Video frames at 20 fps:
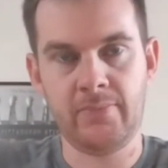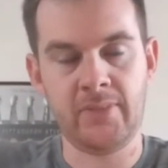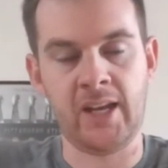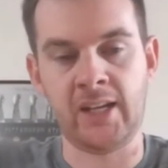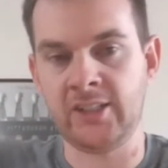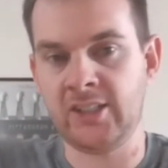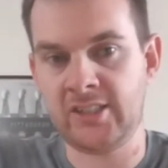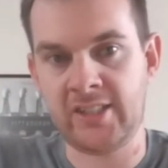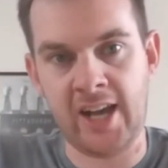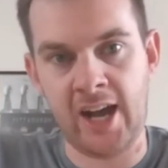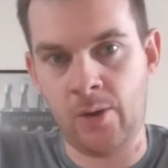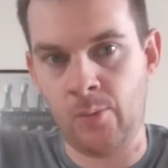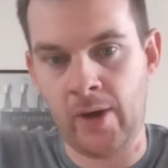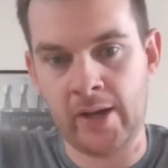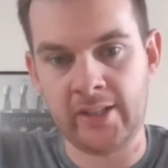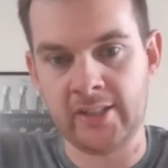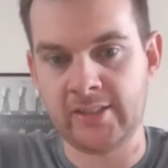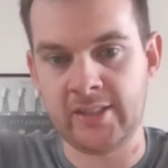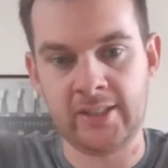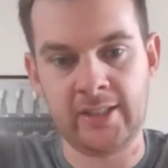I just can't
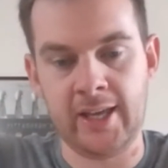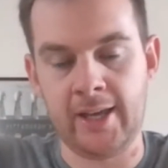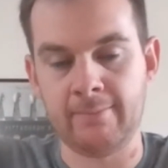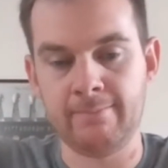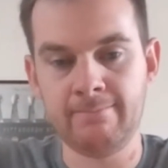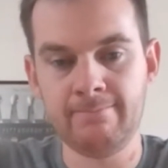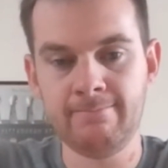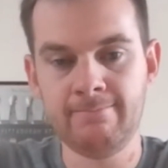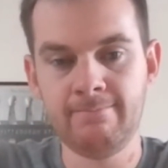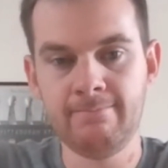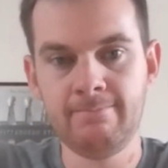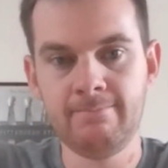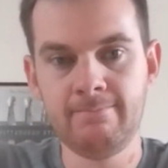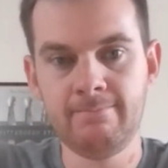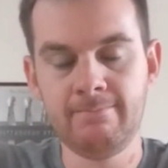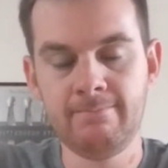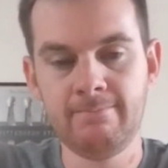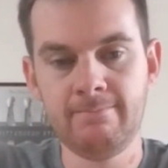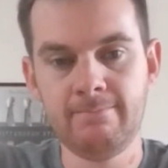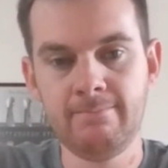wait to see that.
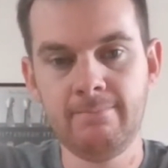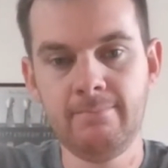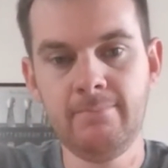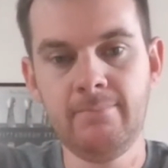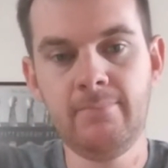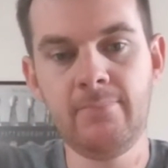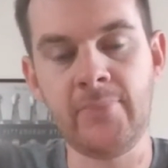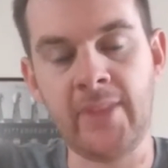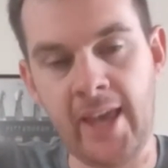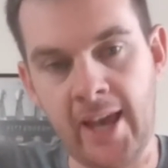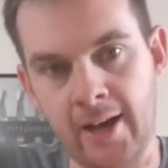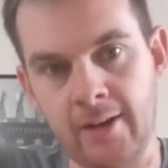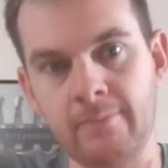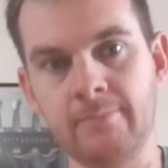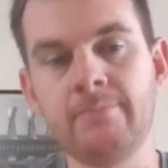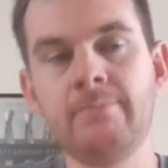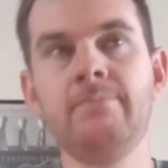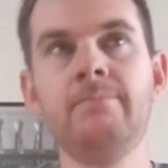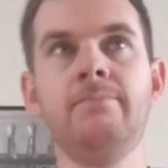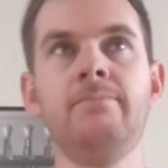Now,
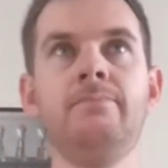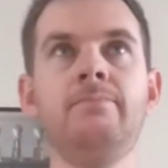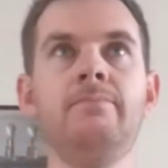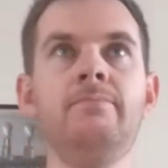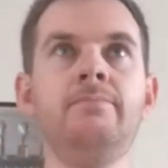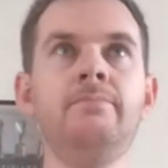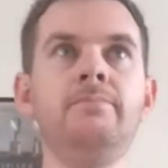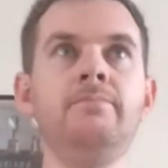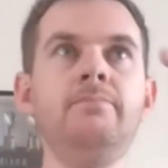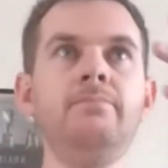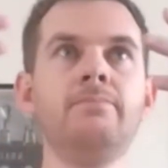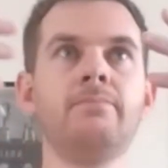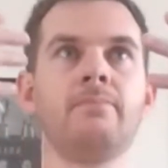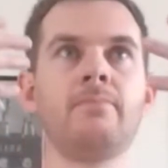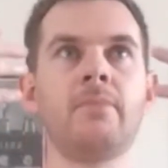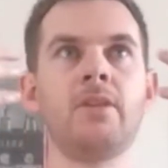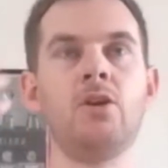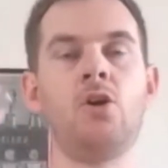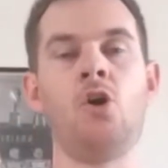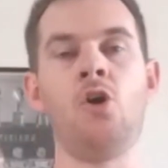
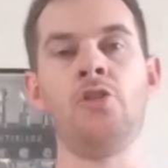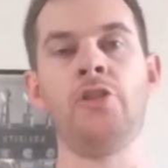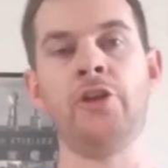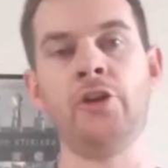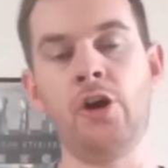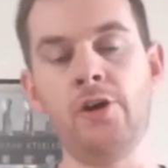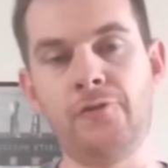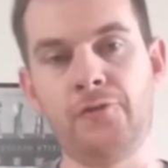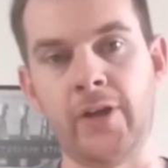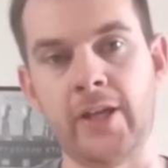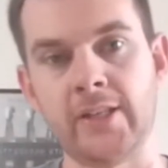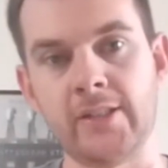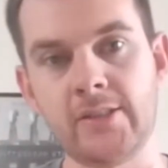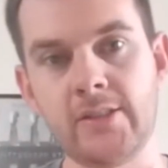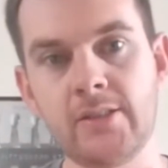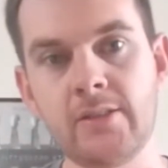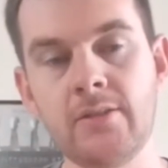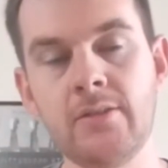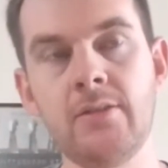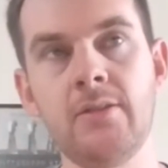on the
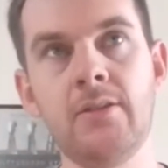offense,